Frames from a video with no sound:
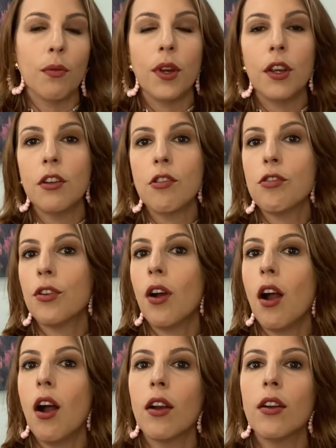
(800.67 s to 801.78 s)
Where does your
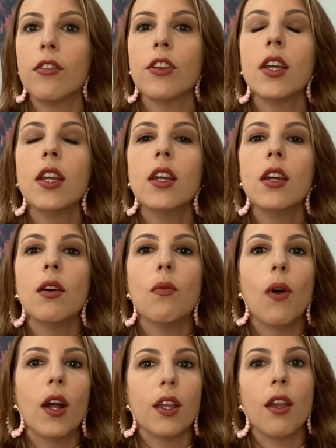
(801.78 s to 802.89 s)
heart
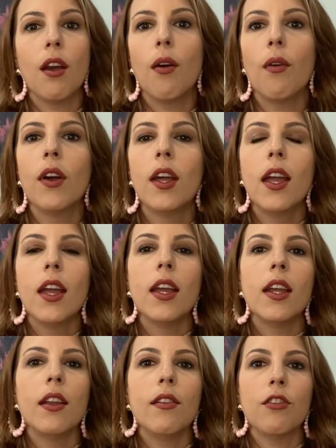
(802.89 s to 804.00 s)
want to go
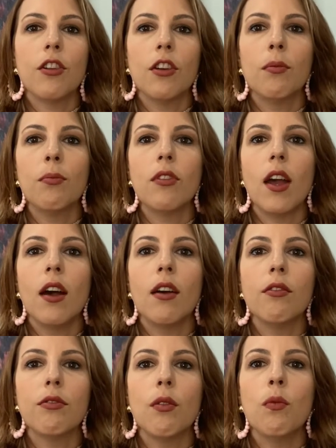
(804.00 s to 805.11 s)
in terms
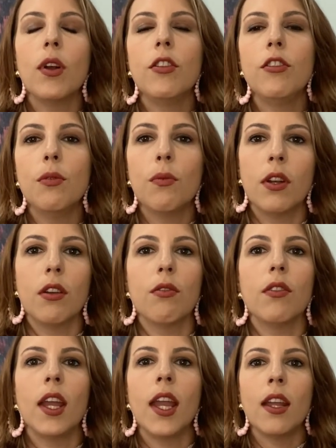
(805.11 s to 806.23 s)
of what do you want to
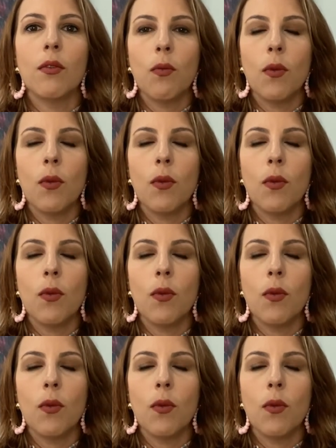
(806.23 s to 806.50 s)
create?